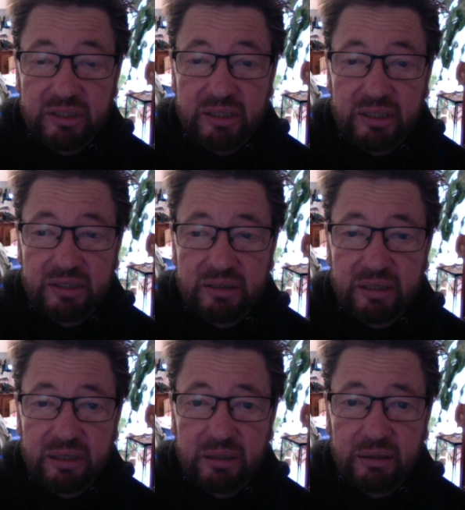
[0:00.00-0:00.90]

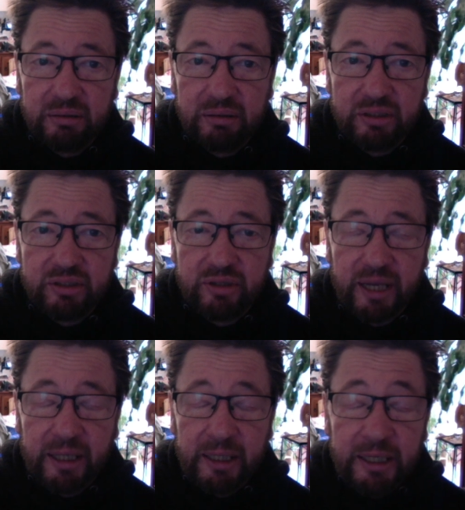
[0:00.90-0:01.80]
do
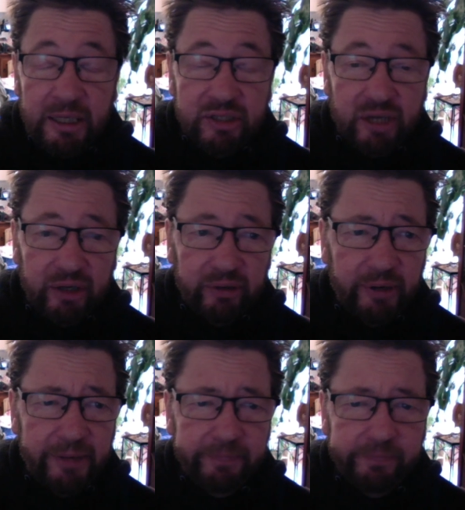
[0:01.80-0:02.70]
that.
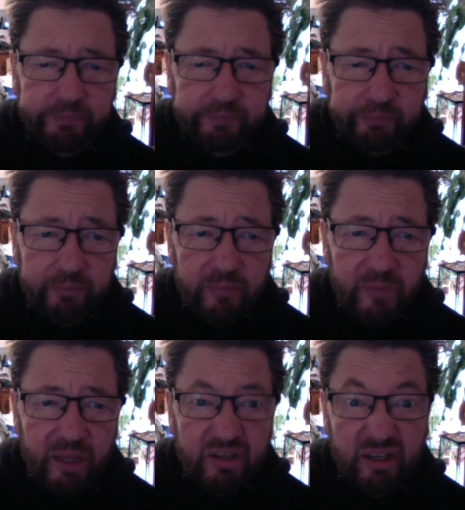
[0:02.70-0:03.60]
So
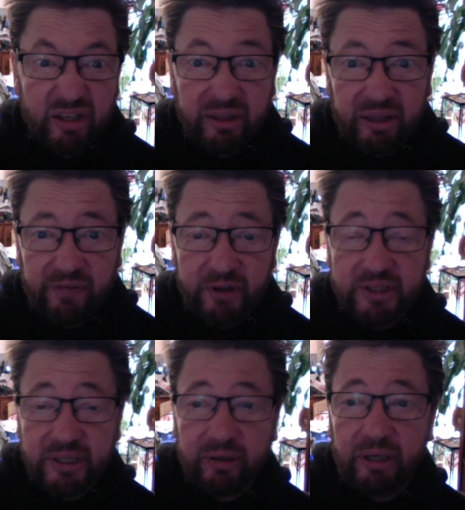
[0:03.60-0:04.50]
so I think the first
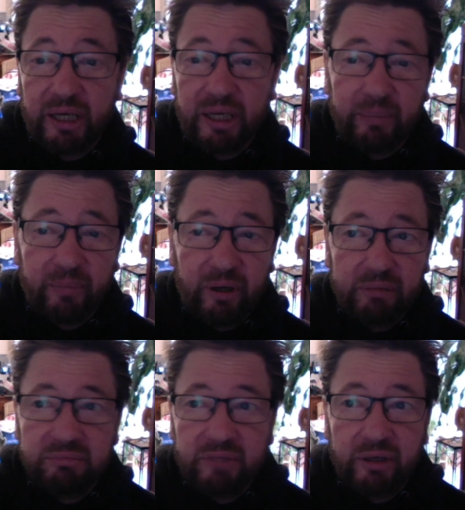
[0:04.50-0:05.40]
thing I
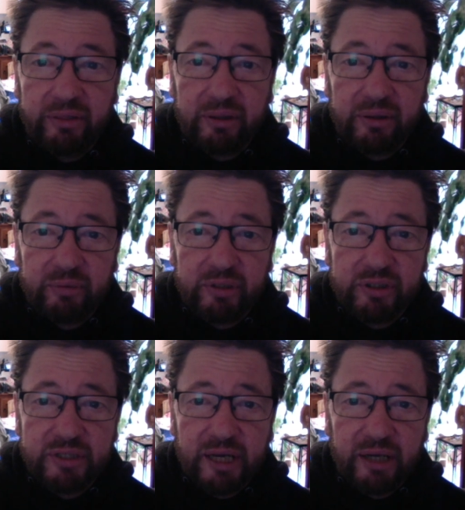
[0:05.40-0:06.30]
think that we should
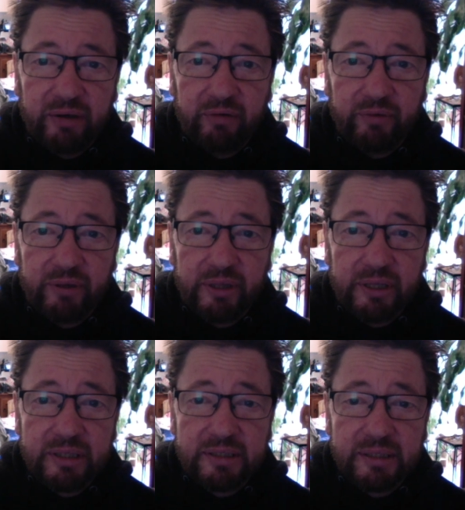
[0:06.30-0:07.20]
start off with
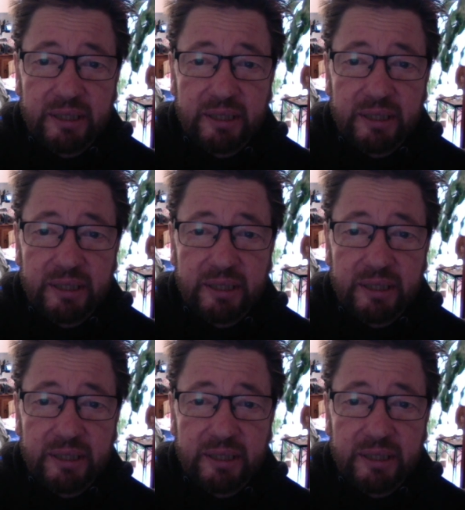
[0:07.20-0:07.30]
is